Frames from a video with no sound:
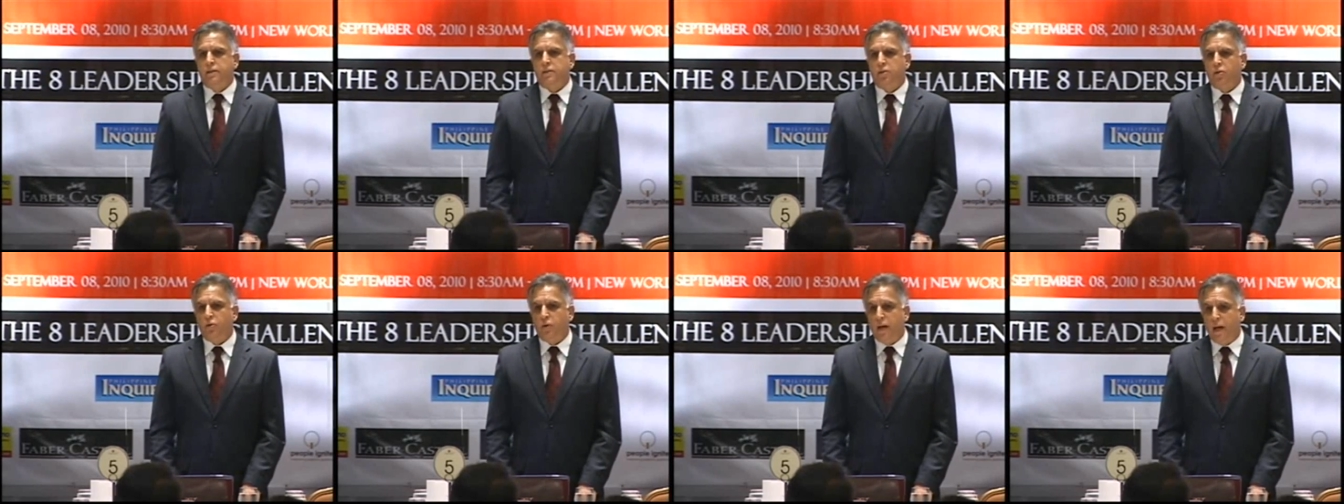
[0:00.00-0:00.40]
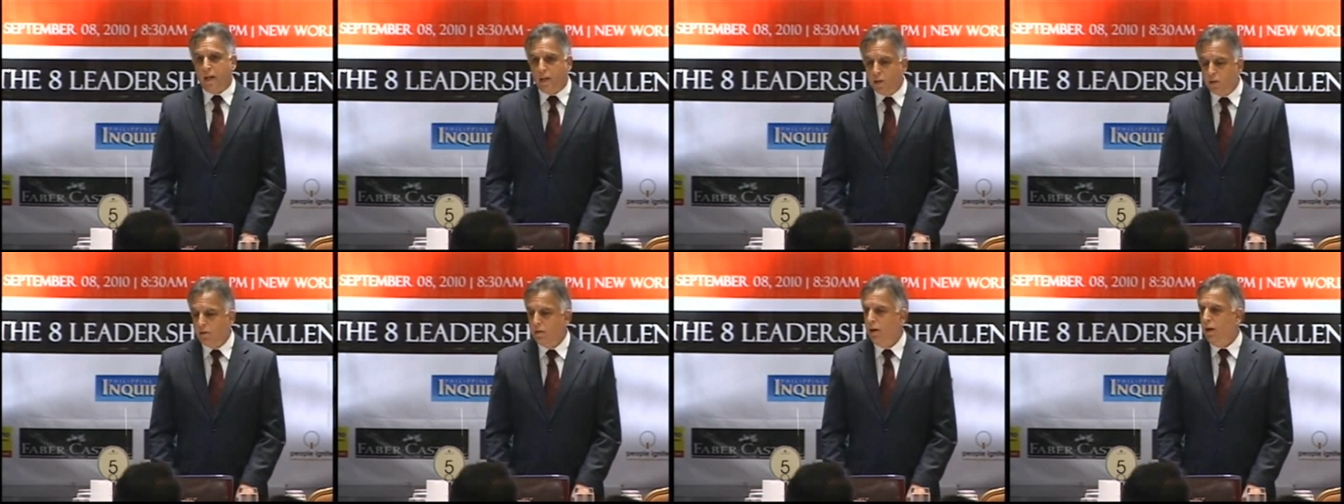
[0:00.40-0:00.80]
So
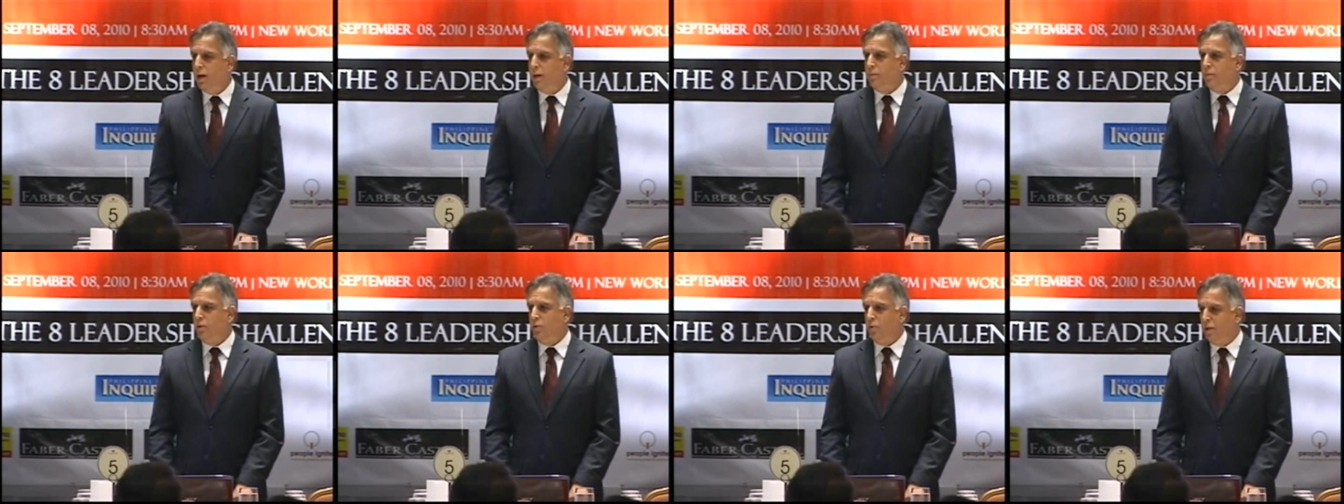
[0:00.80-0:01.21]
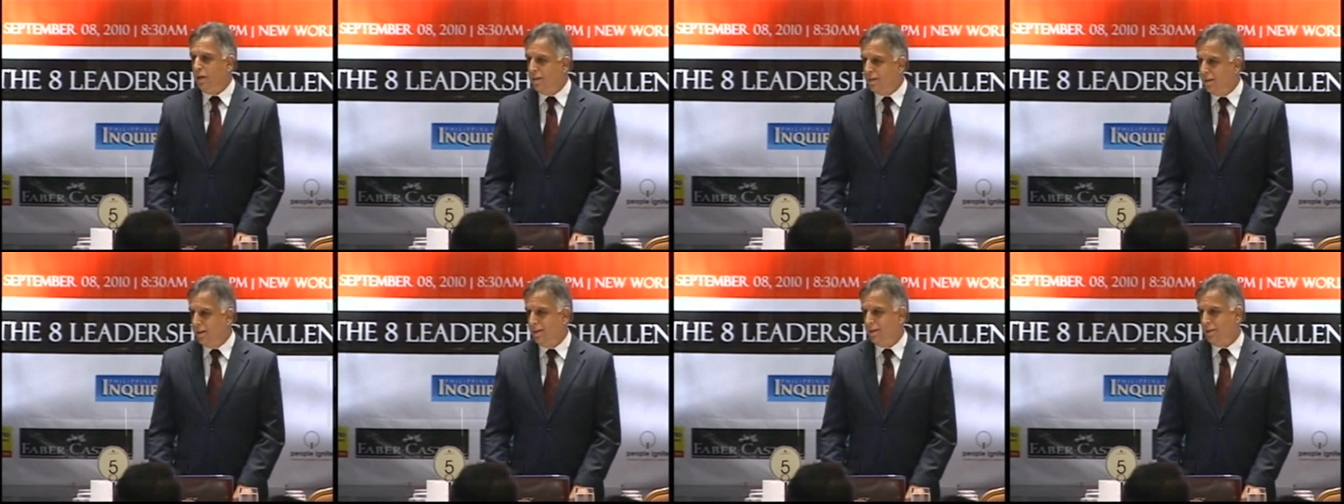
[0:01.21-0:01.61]
anytime you
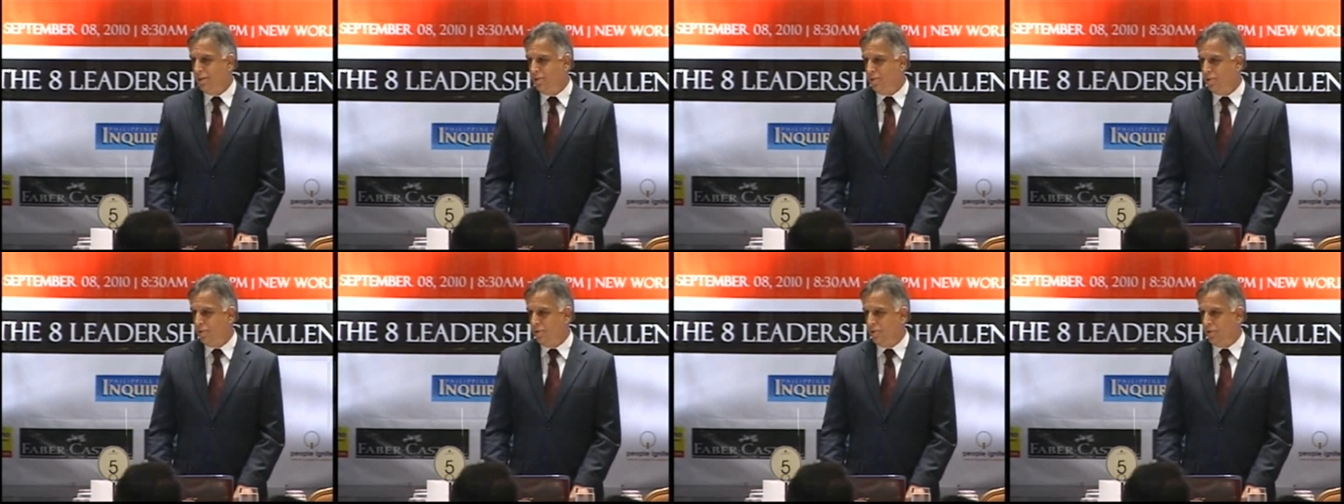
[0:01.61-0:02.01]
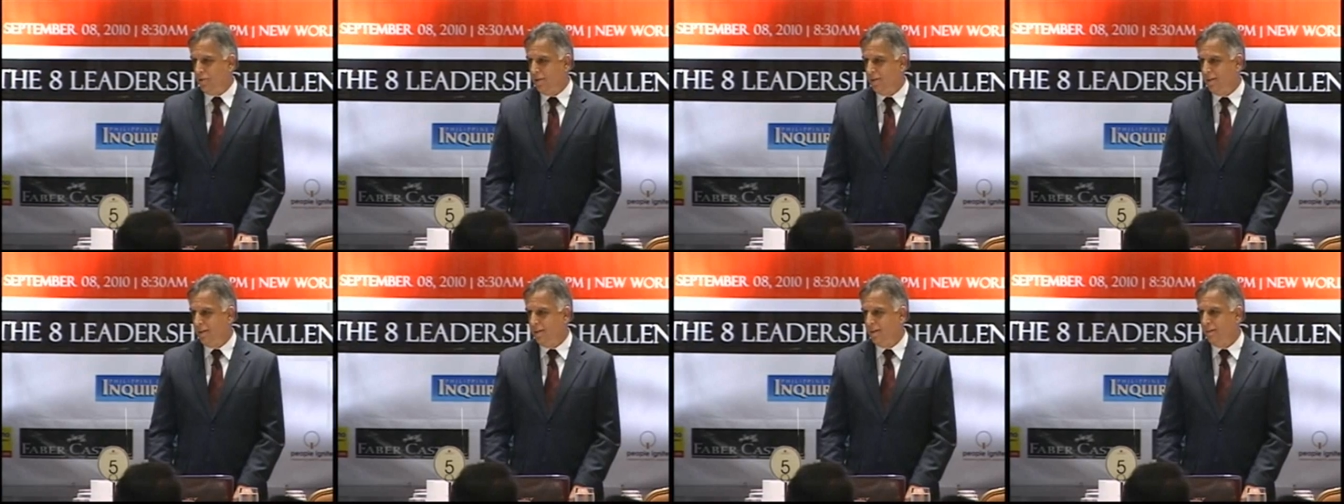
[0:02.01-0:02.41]
want to tell the
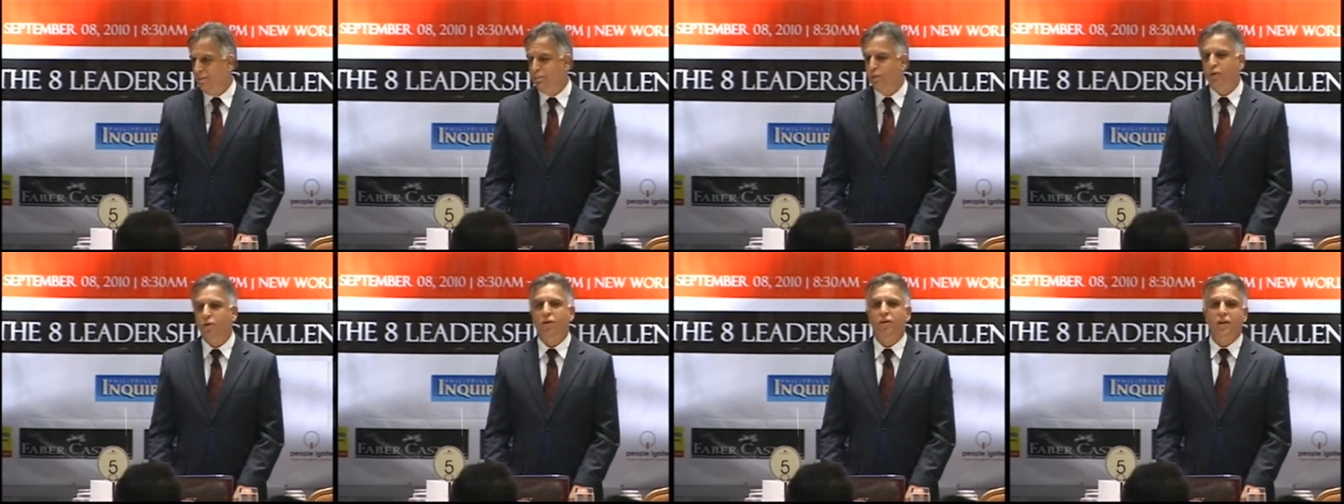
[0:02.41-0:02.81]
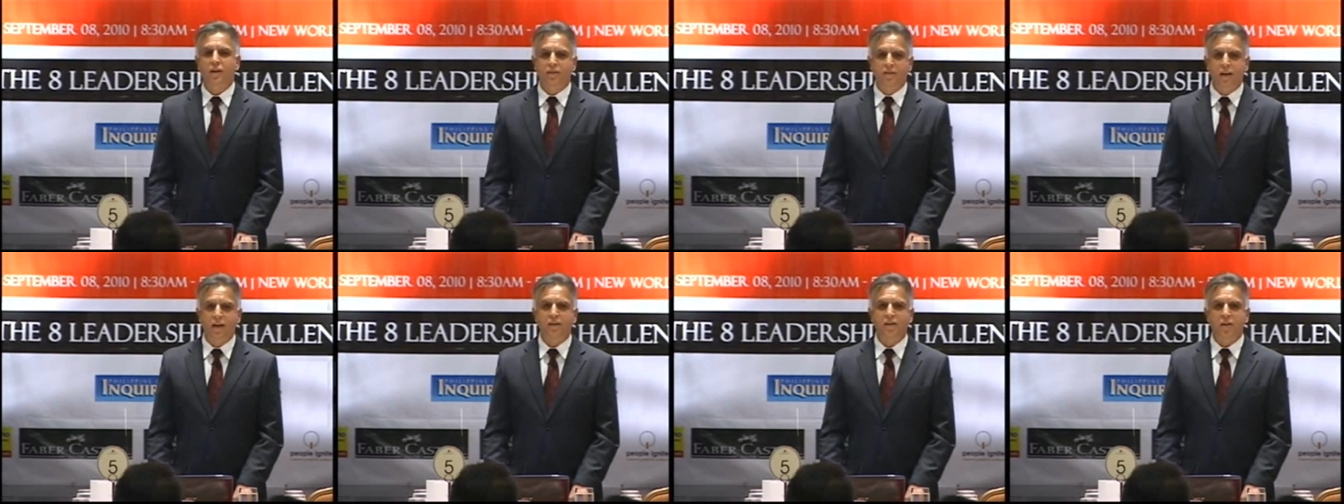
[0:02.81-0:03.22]
truth, put on
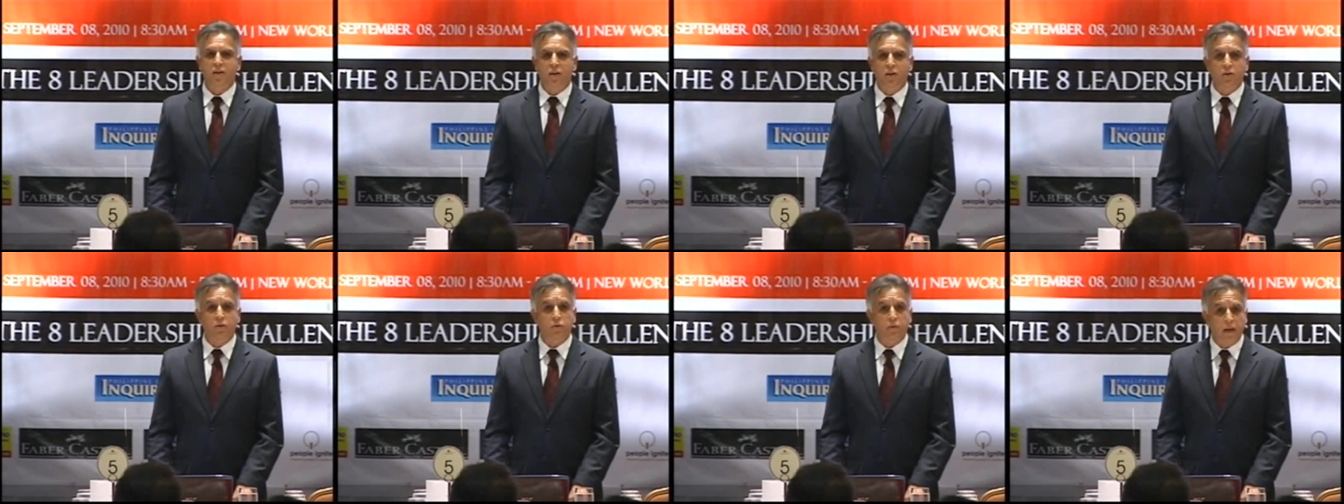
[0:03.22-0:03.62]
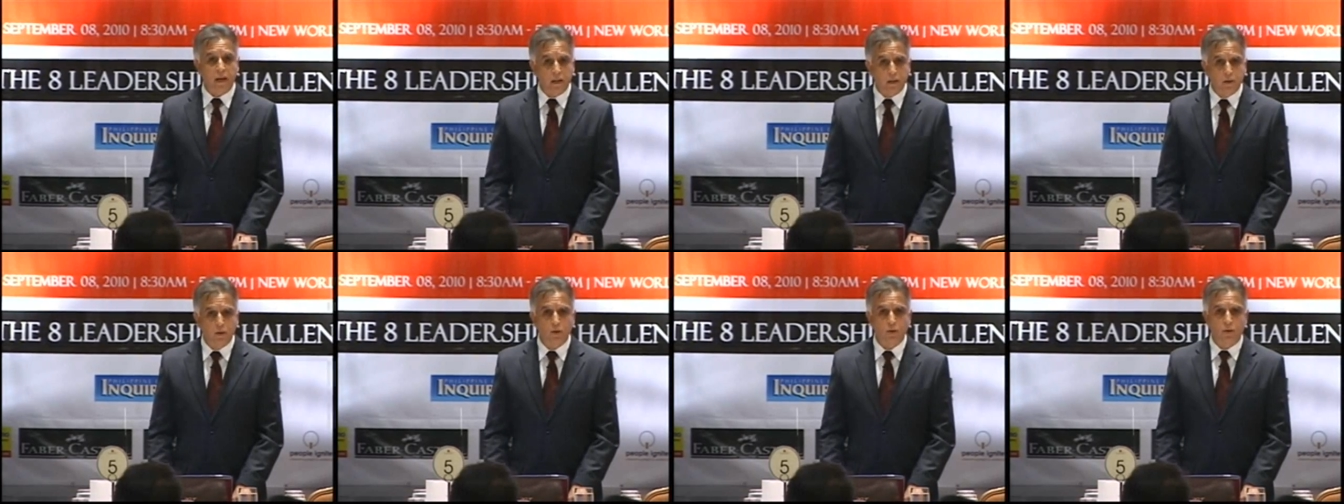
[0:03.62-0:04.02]
a technical
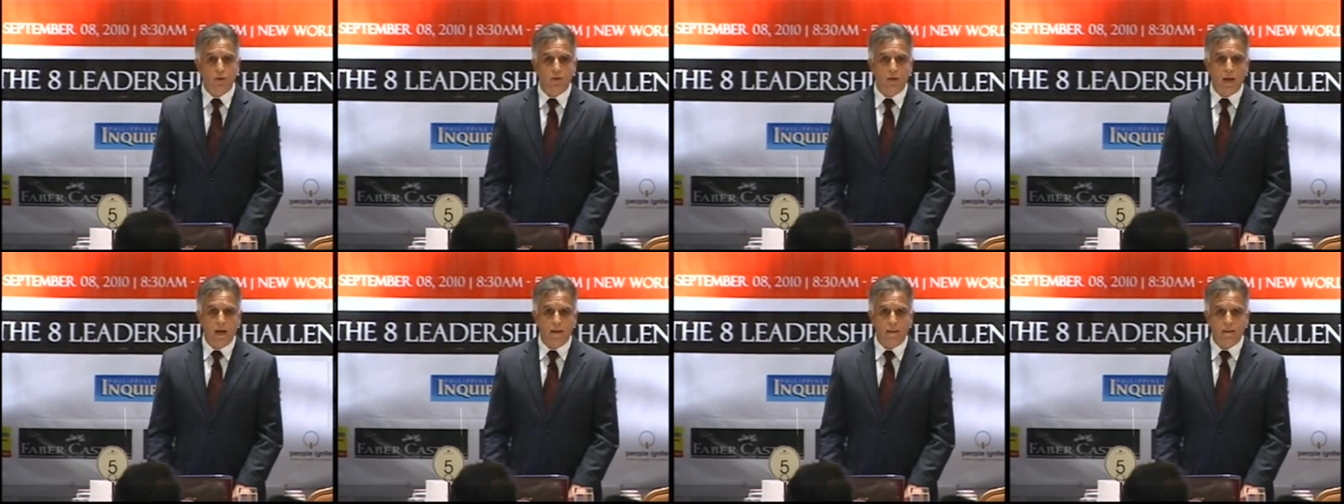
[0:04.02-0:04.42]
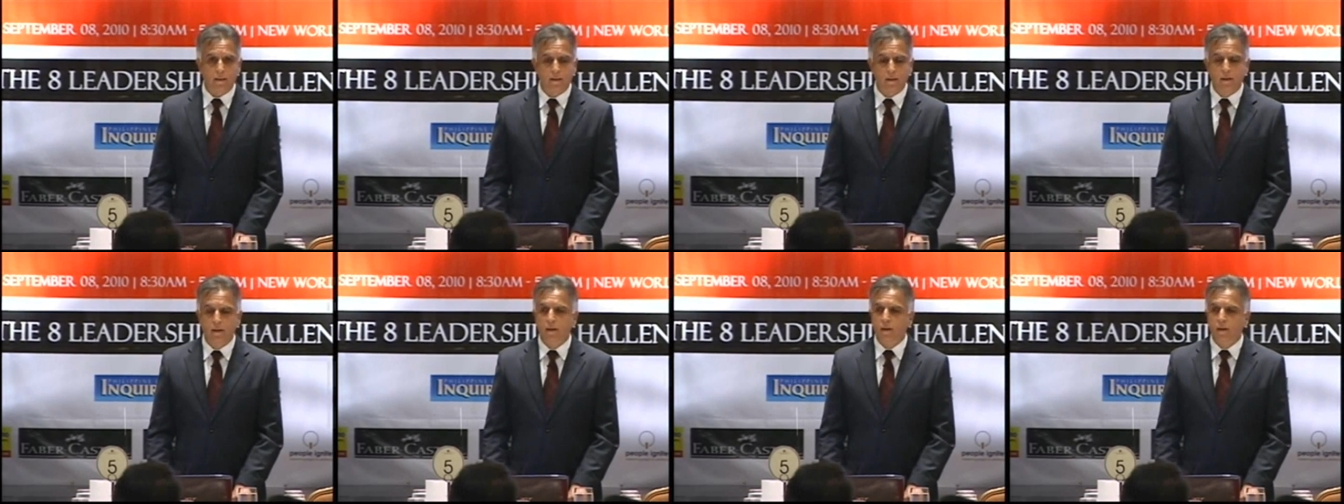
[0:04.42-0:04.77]
raincoat to that,